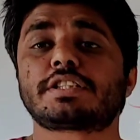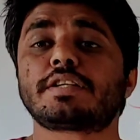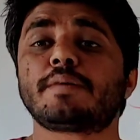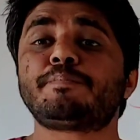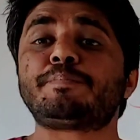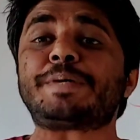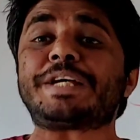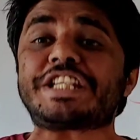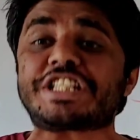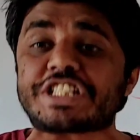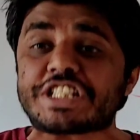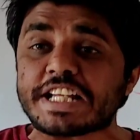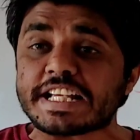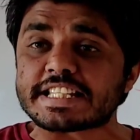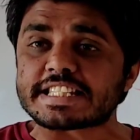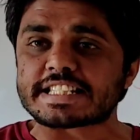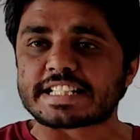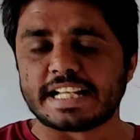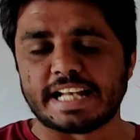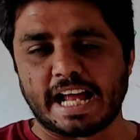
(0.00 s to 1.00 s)

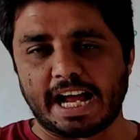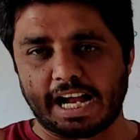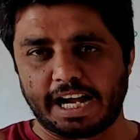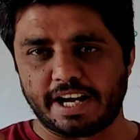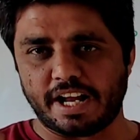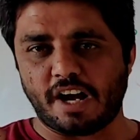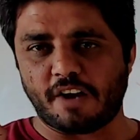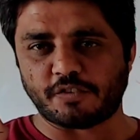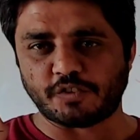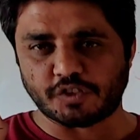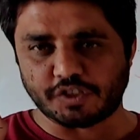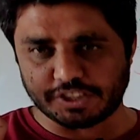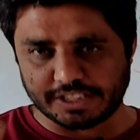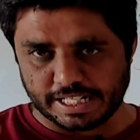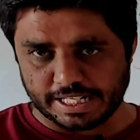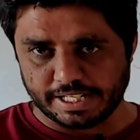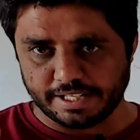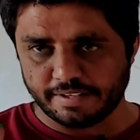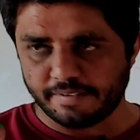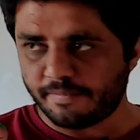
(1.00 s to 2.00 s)
sebaceous gland of
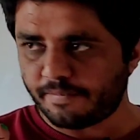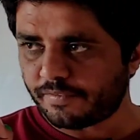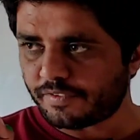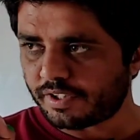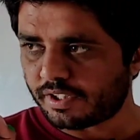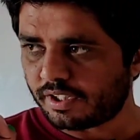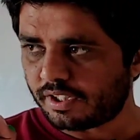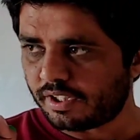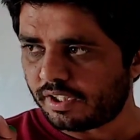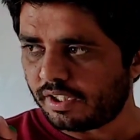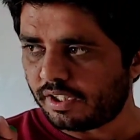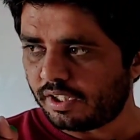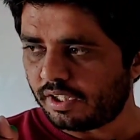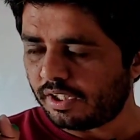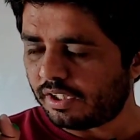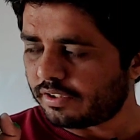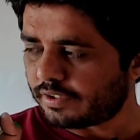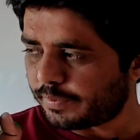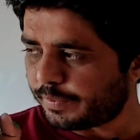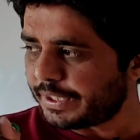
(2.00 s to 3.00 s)
skin.
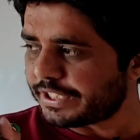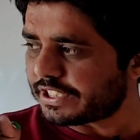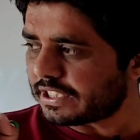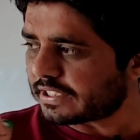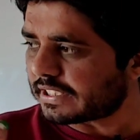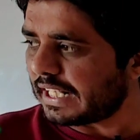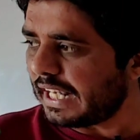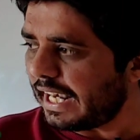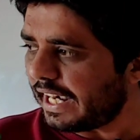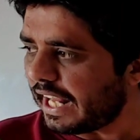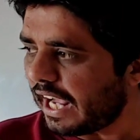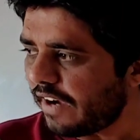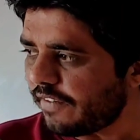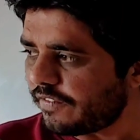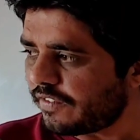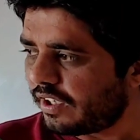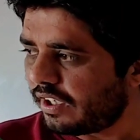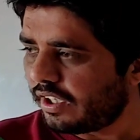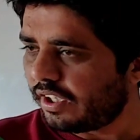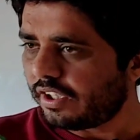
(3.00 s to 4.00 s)
Sebaceous gland
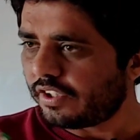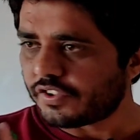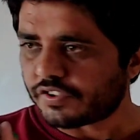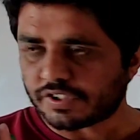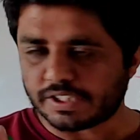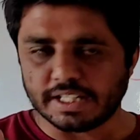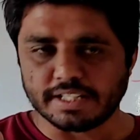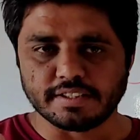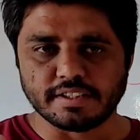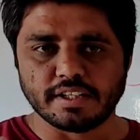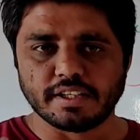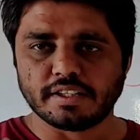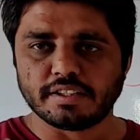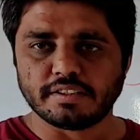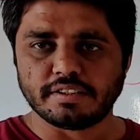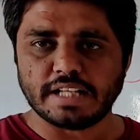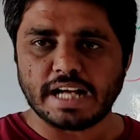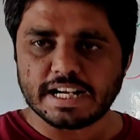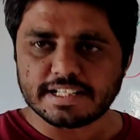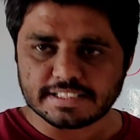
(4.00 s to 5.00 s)
of skin.
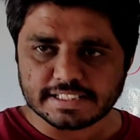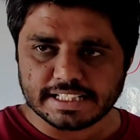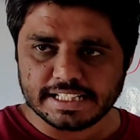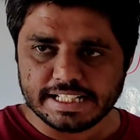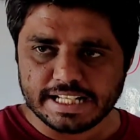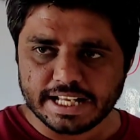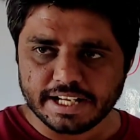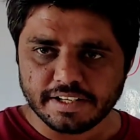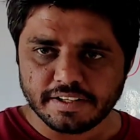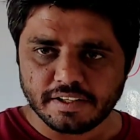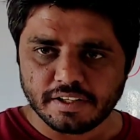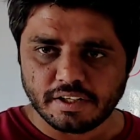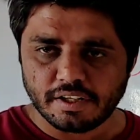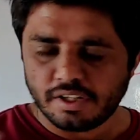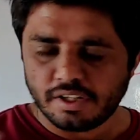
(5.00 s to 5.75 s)
That's clear?